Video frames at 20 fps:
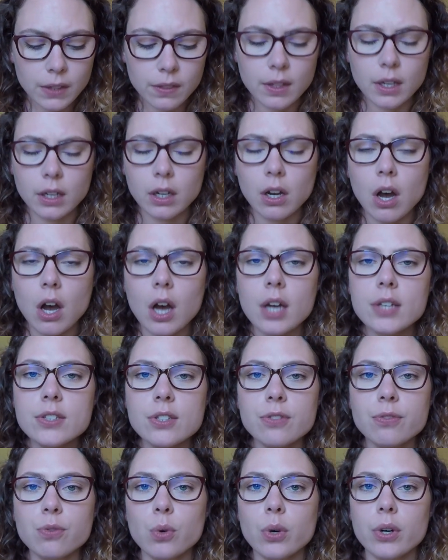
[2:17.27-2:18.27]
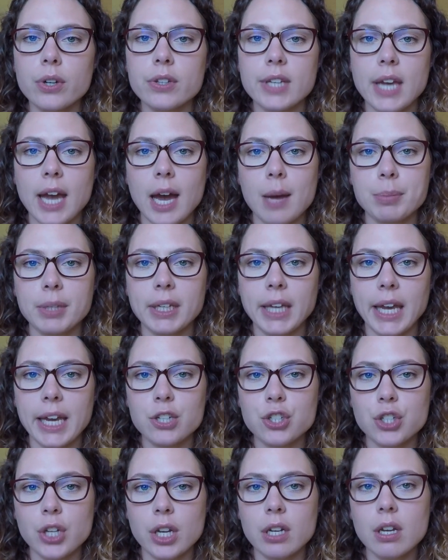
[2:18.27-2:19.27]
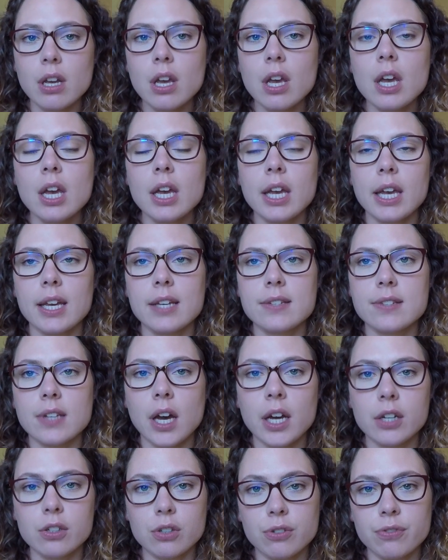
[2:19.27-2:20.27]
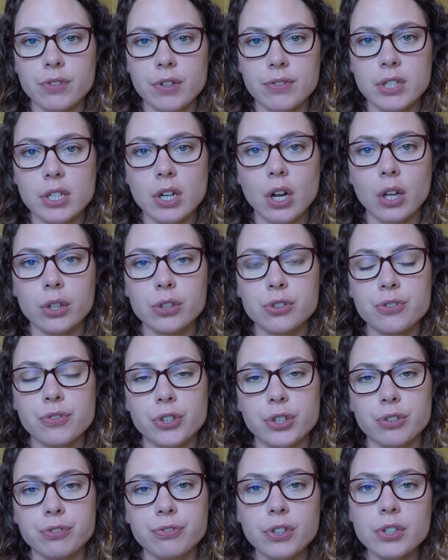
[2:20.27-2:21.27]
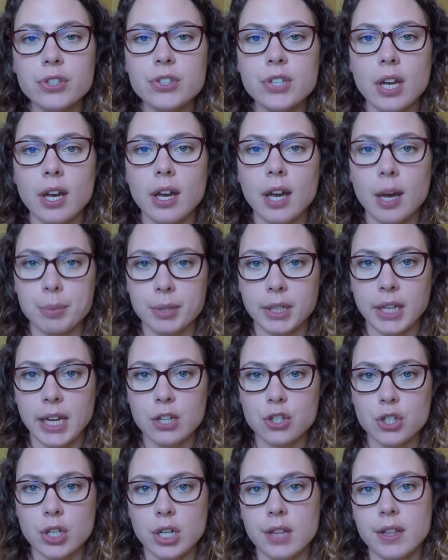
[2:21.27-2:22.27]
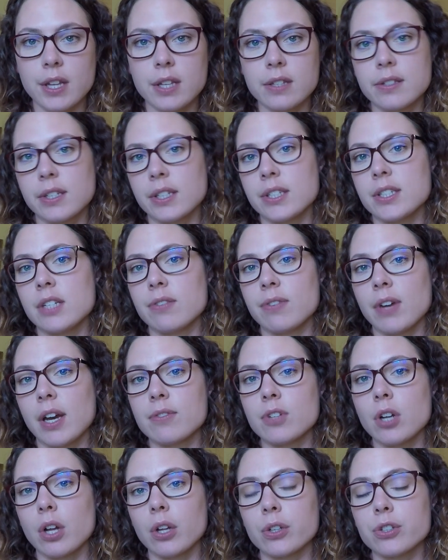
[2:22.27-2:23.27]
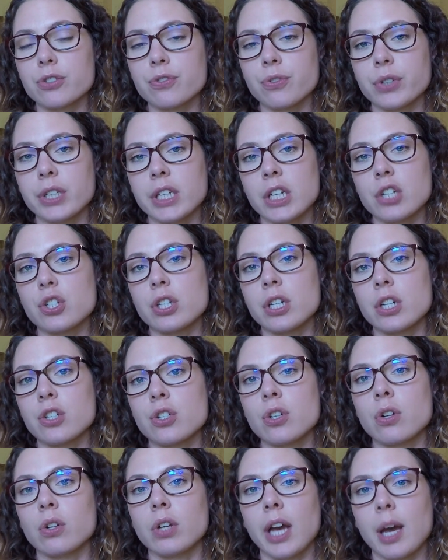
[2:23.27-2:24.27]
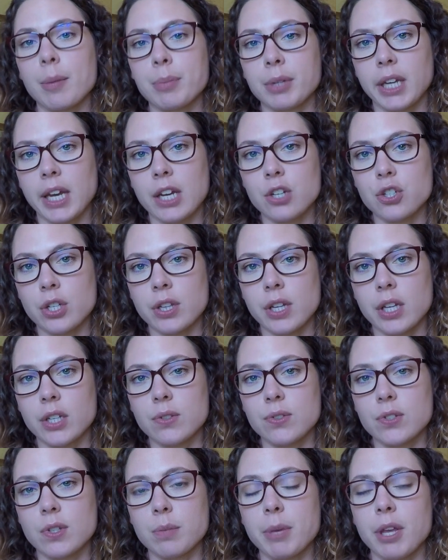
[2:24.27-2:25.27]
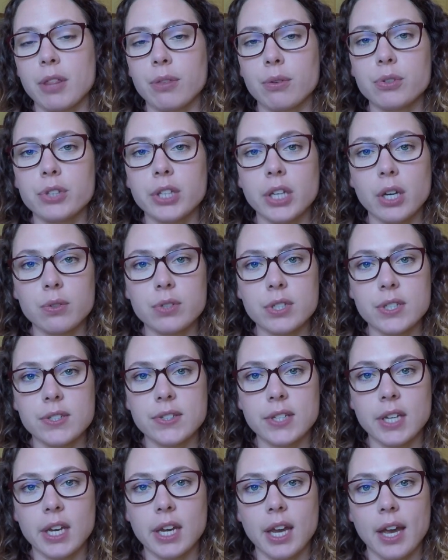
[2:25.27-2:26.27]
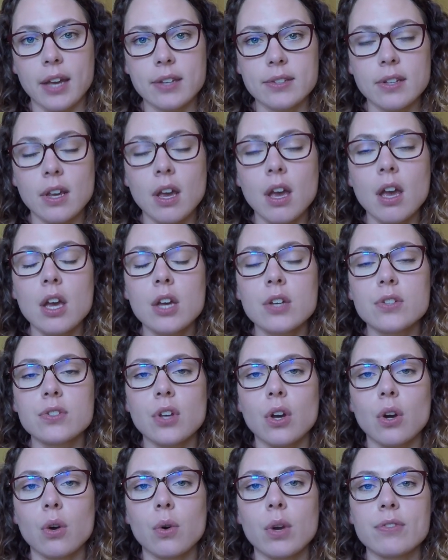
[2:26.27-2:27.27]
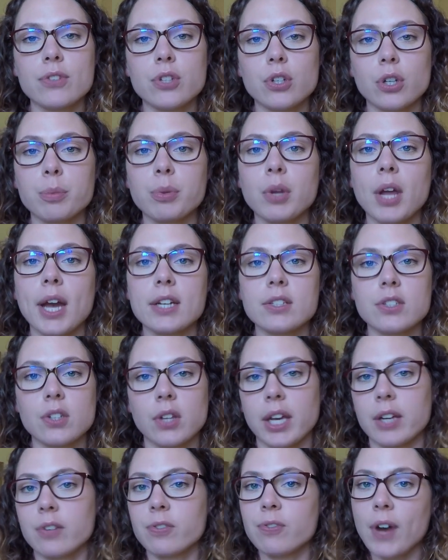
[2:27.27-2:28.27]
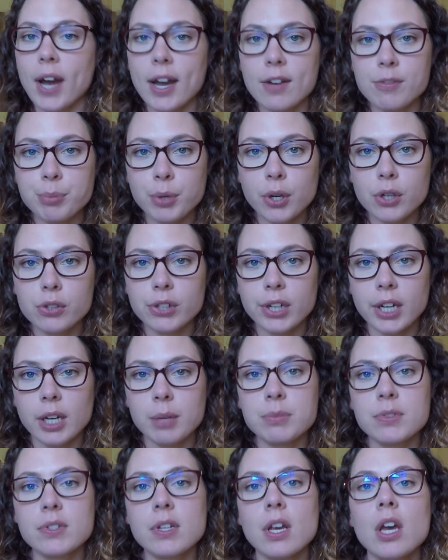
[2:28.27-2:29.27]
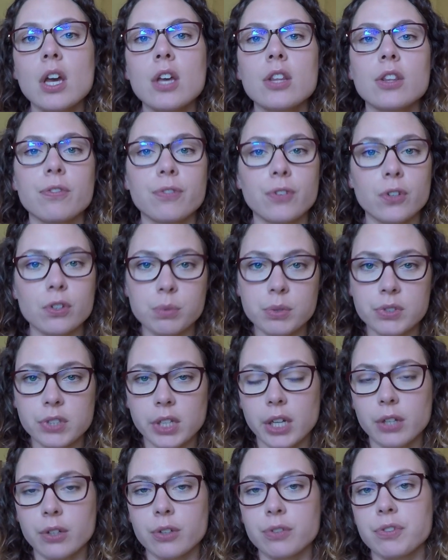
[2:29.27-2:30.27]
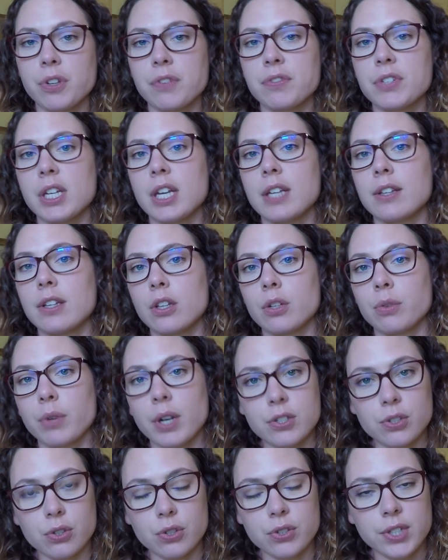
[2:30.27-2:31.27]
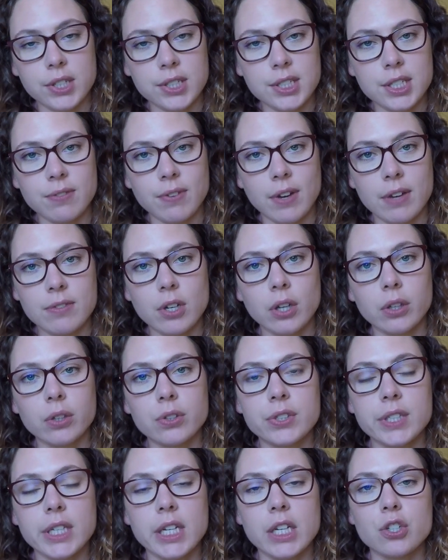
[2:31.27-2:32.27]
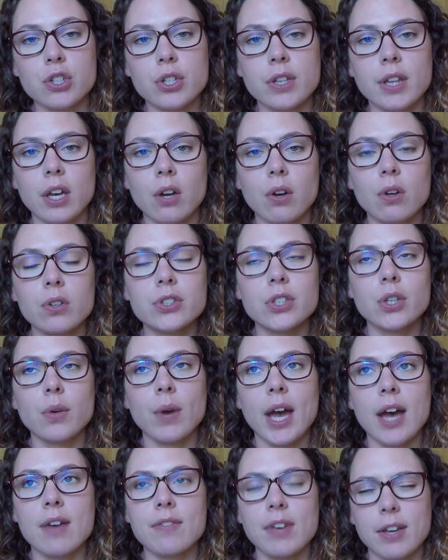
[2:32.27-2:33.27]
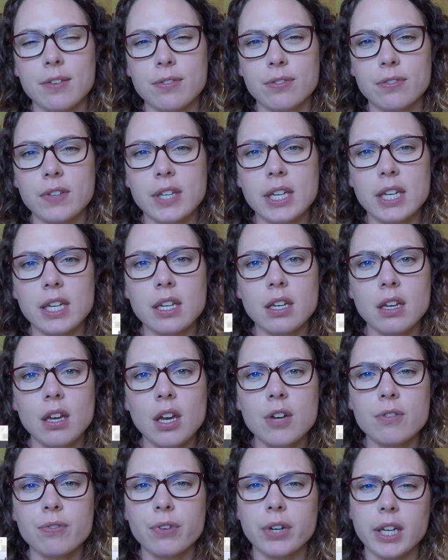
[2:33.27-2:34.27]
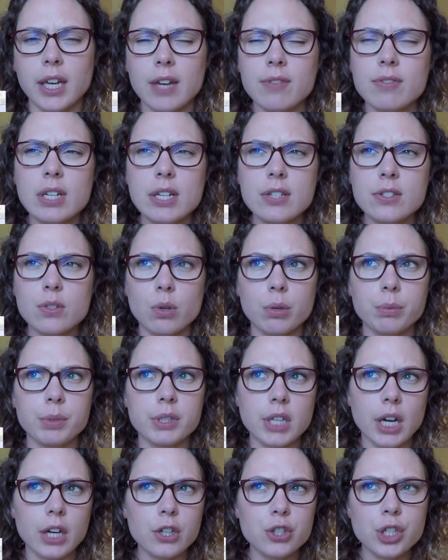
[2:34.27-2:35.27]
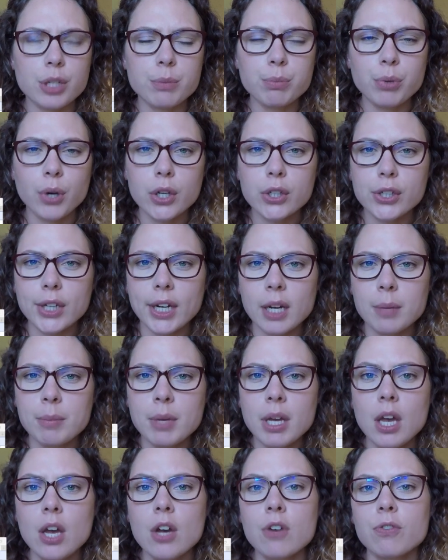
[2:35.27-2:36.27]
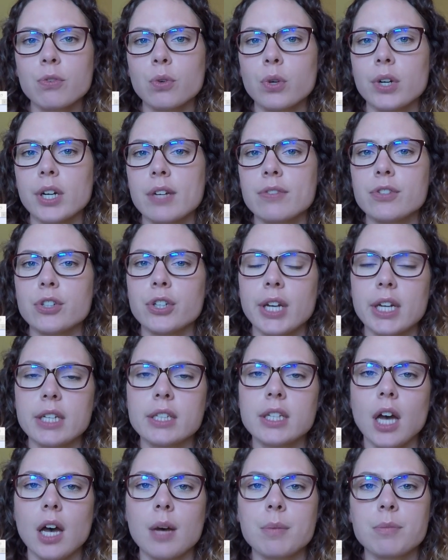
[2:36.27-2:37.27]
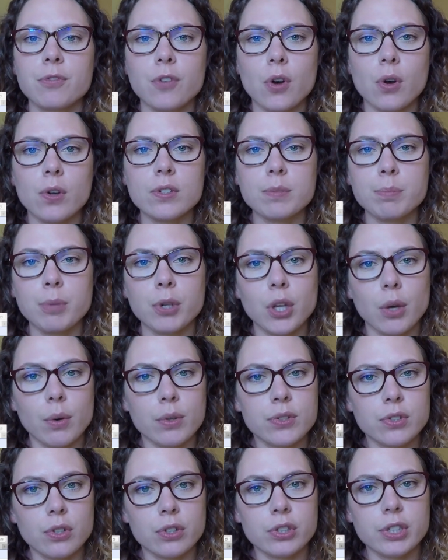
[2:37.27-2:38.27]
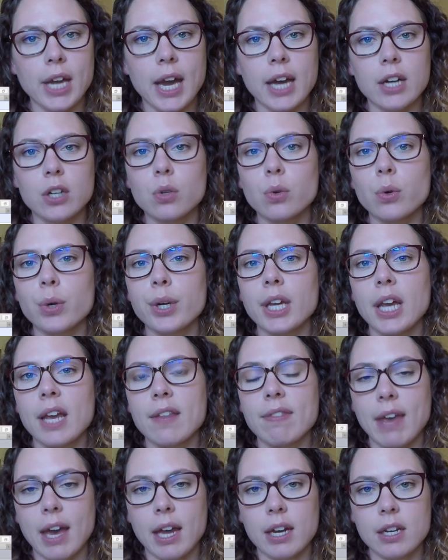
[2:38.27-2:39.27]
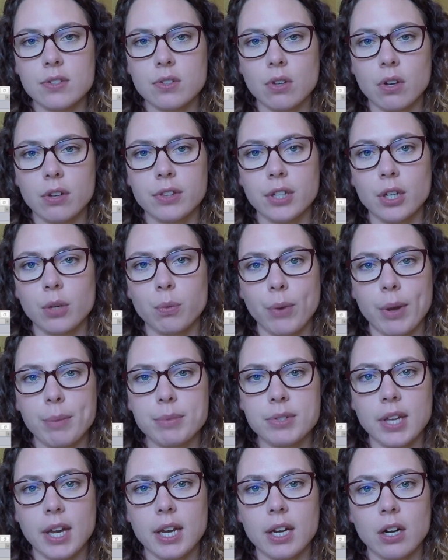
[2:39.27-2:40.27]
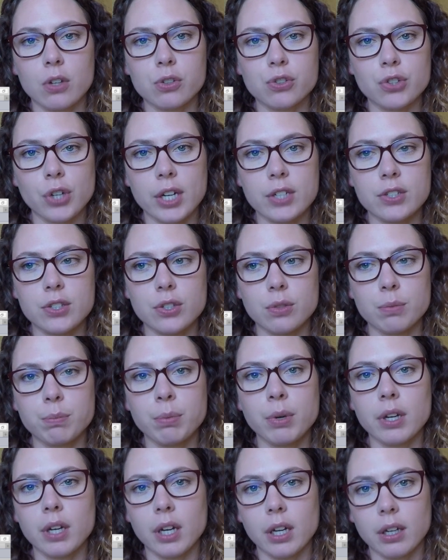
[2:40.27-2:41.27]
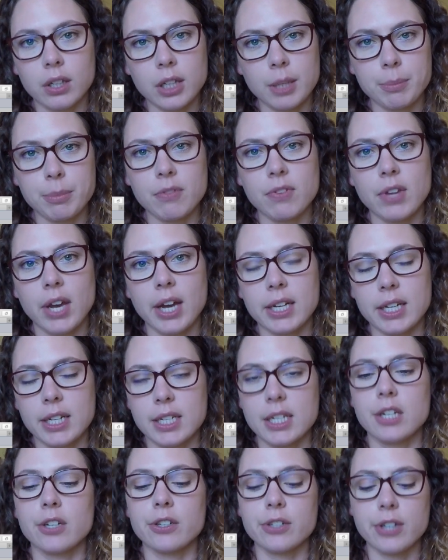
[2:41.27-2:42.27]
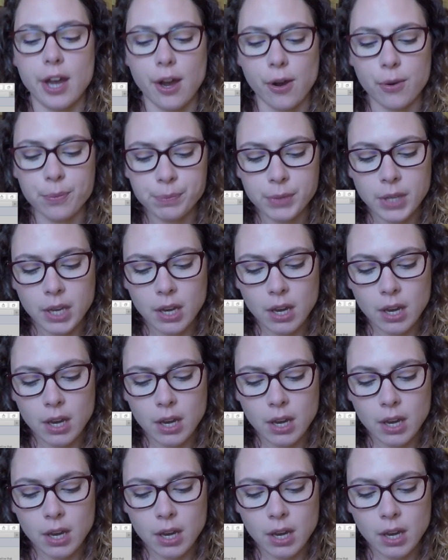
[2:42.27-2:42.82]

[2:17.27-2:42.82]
The cost for the application is $150 for your first application and then $65 for each additional application that you submit through the OTCAS. So if you're applying to like 5 programs, the first one's $150 and then the rest are $65 each. They also have a fee forgiveness or reduction program for if your income falls below a certain category, and that is on their website. I'll try to put a clip of that in here now.